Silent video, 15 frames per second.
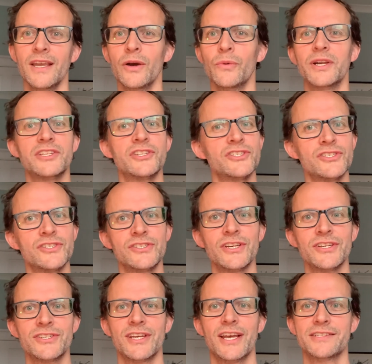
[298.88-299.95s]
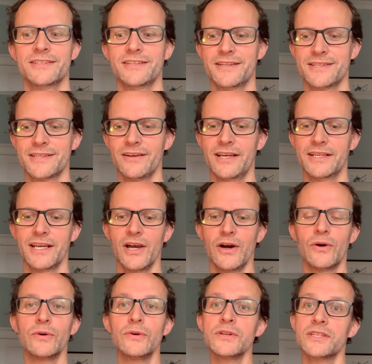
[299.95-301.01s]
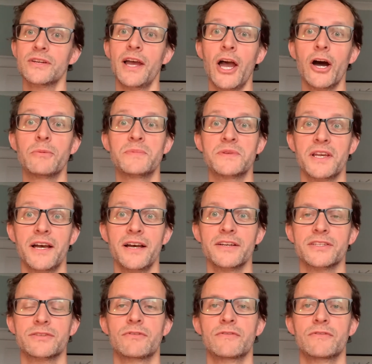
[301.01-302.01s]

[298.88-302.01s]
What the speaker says: Which, just as an aside, also helps us